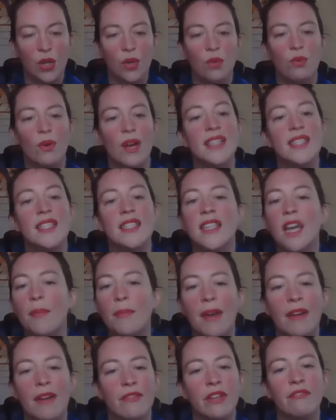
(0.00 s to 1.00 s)
who raises
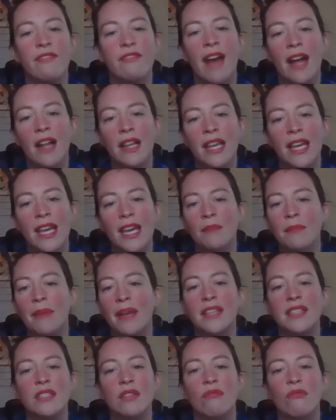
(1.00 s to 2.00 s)
up every valley and
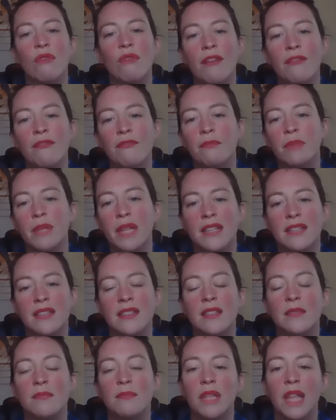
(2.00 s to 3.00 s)
makes the rough
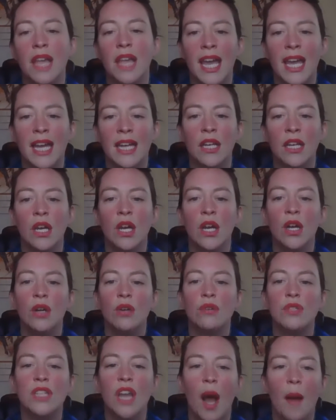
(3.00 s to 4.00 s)
places plain,
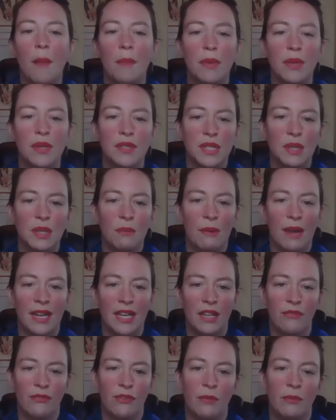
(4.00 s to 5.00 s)
who topples the
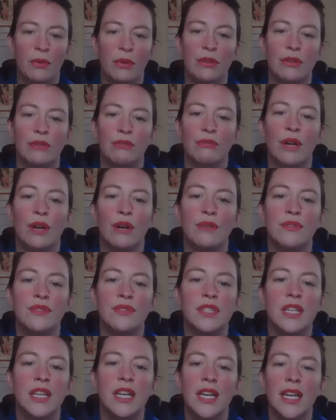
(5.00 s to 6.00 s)
mighty from their
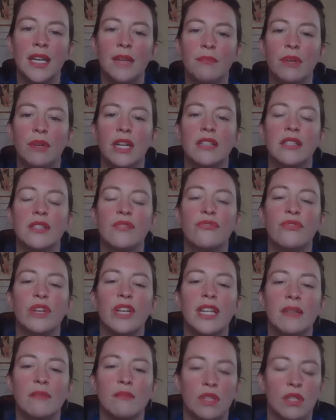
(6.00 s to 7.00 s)
thrones and brings
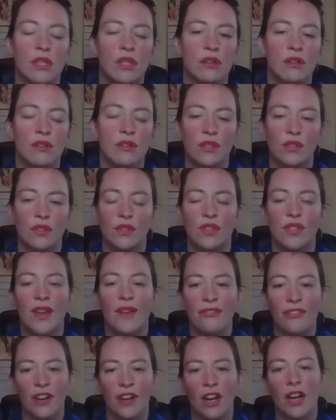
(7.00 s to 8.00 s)
freedom to those who
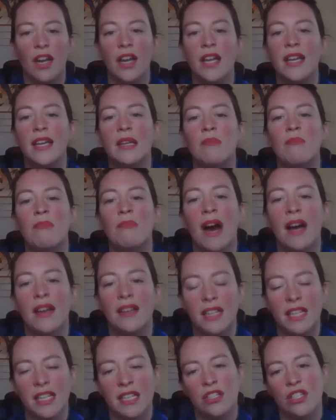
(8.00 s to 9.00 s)
suffer in
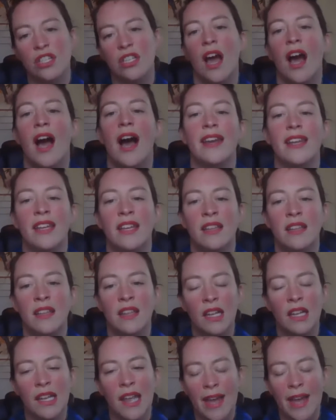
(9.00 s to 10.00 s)
bondage, not in
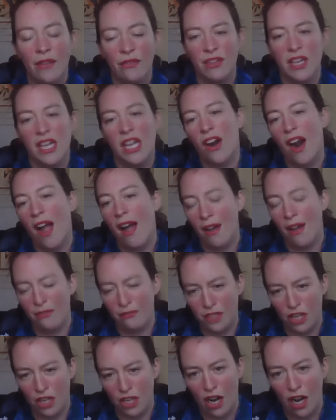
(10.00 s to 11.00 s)
the life
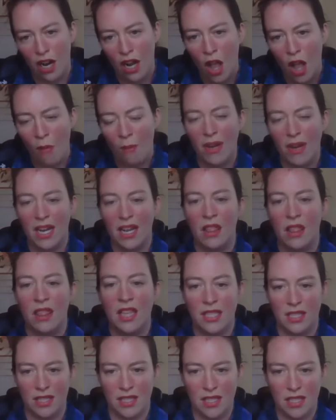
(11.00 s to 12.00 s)
hereafter, but in
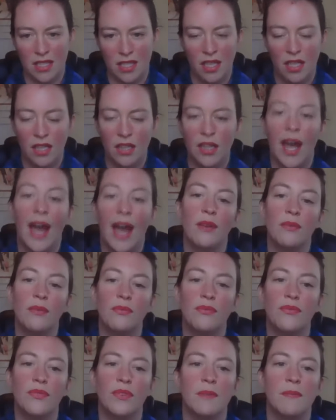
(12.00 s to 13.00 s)
this
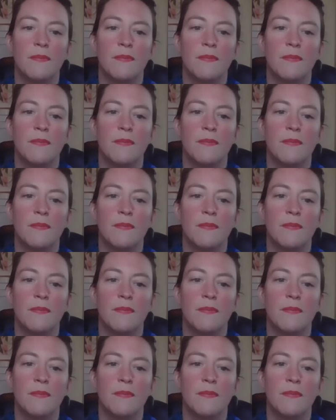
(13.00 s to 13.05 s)
life